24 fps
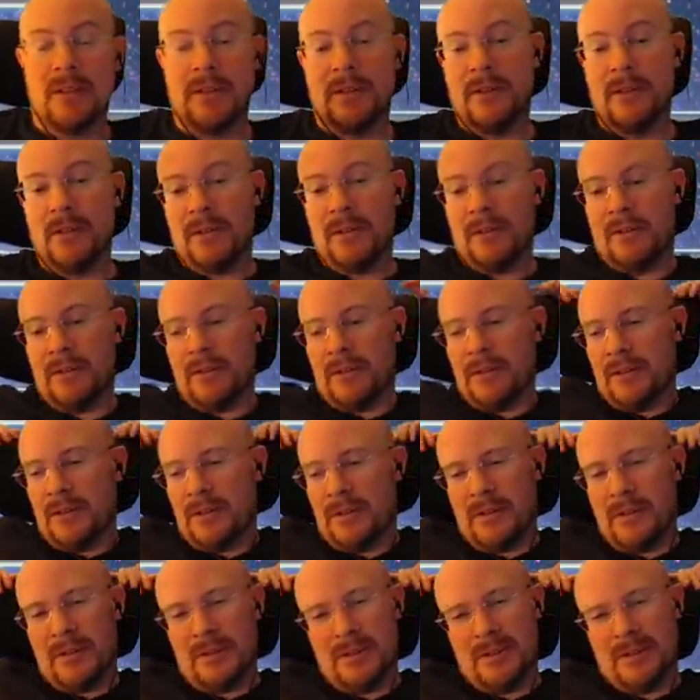
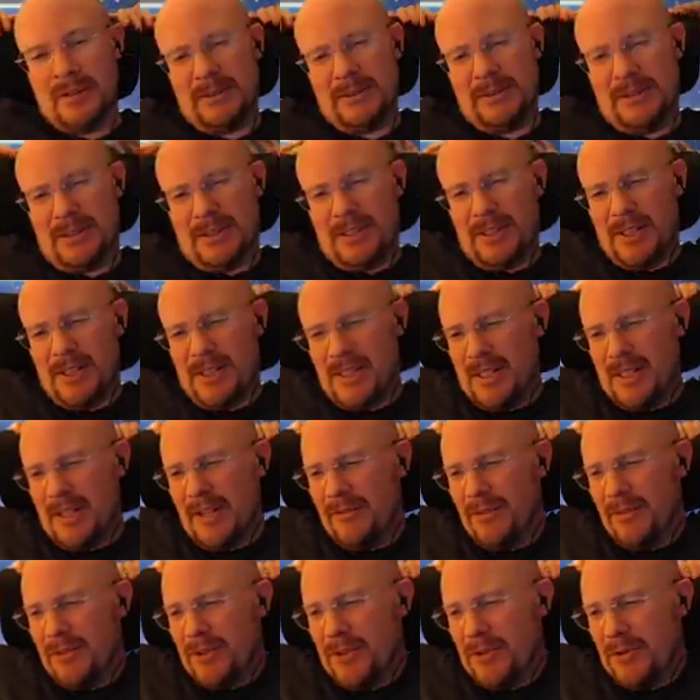Uh, does
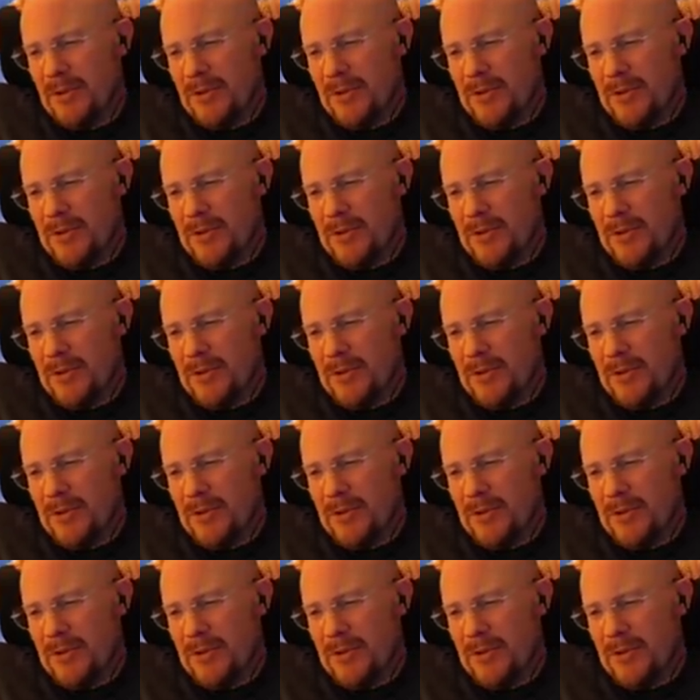level 2